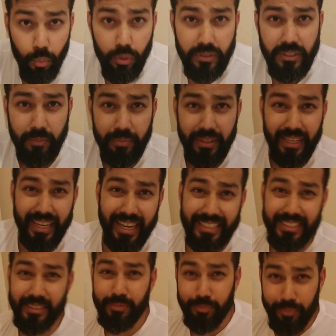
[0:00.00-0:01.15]
What's up there
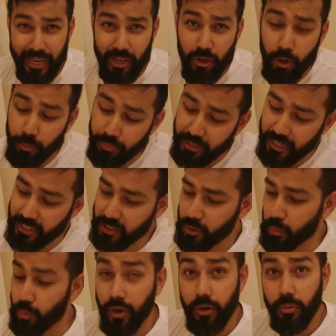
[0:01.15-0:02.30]
guys, it's Mac, hope you guys are
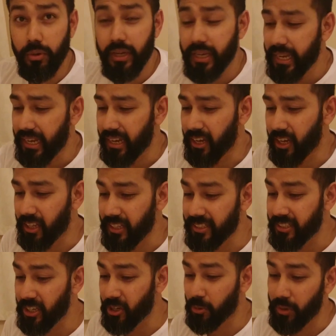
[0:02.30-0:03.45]
well. This
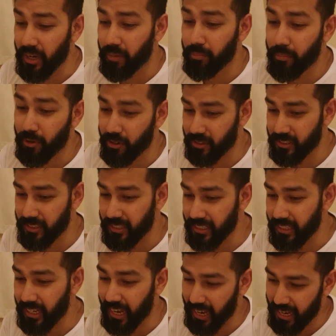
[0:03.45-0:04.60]
is a quick
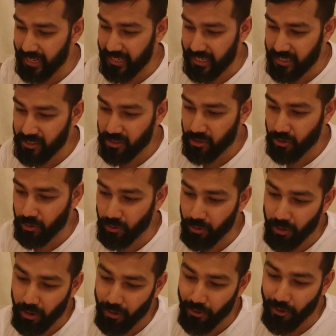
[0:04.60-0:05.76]
unboxing and
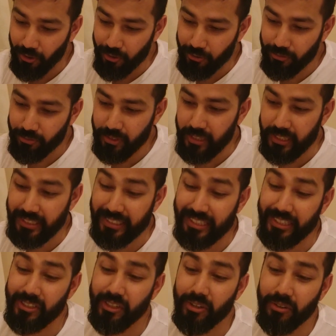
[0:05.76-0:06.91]
install of the
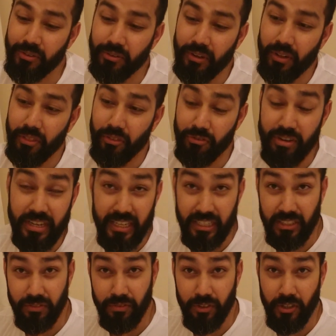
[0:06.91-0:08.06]
Nintendo
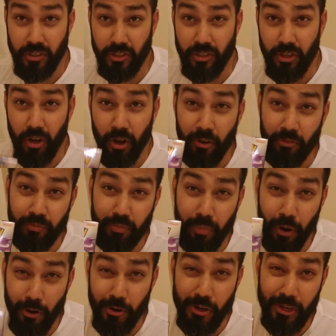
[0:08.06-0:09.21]
3DS version of
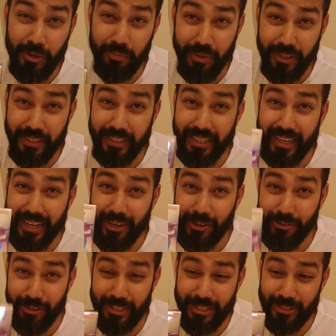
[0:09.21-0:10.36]
Pokemon
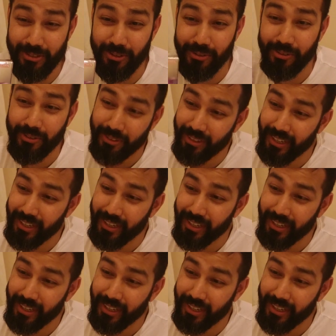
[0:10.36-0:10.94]
Crystal.